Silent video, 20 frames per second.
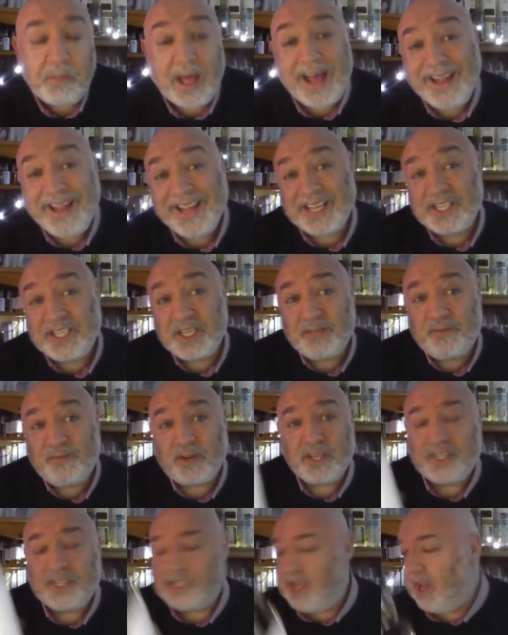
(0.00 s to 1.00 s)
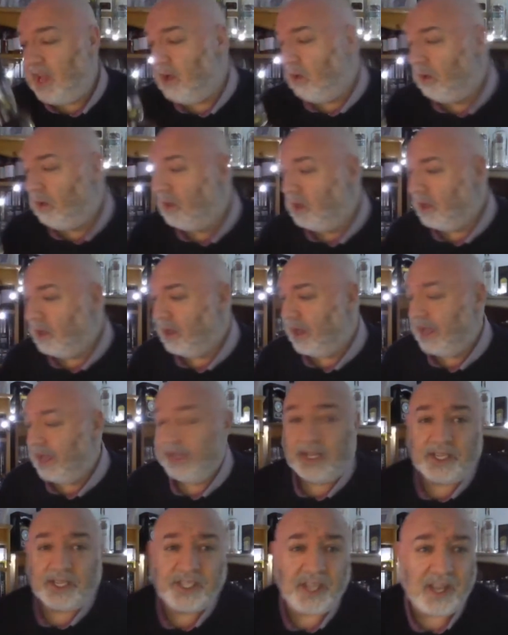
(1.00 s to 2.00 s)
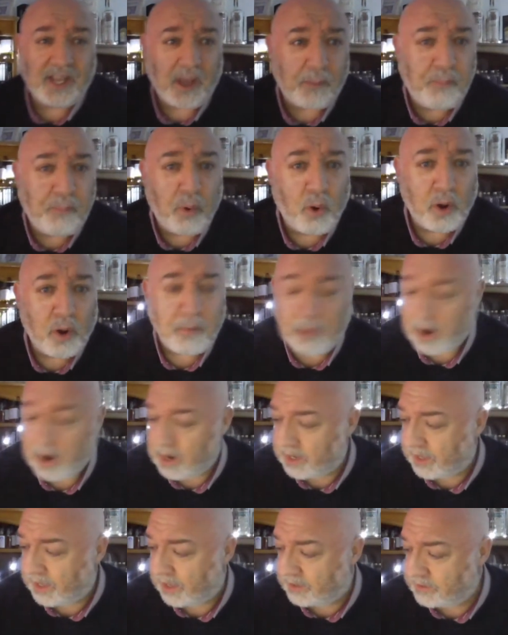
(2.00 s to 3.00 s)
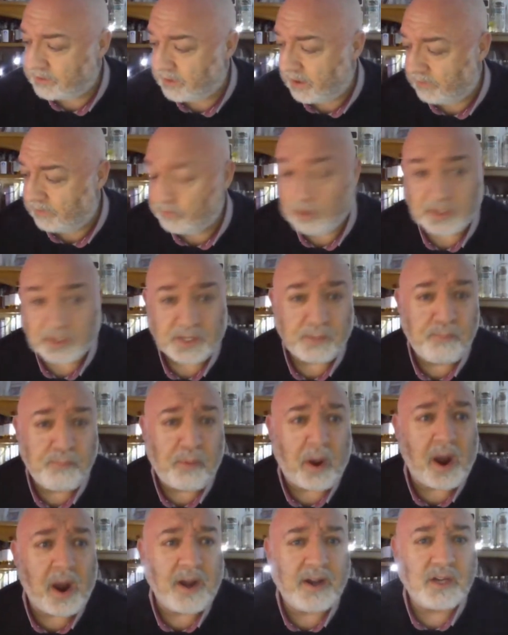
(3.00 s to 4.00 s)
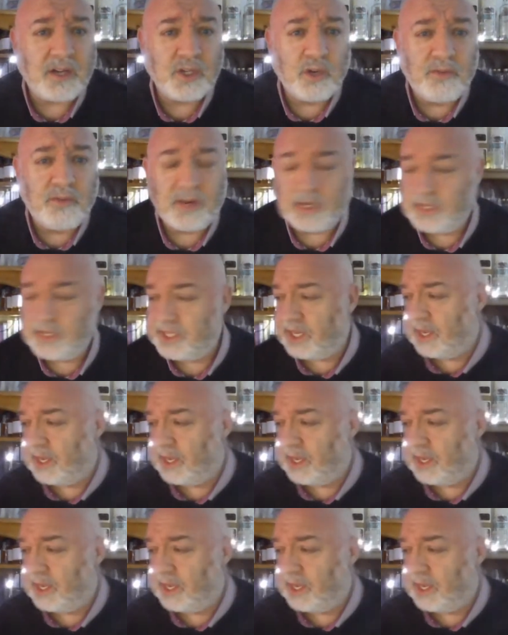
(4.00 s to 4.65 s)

And this is for sale in the Singapore market. I've got some partners over in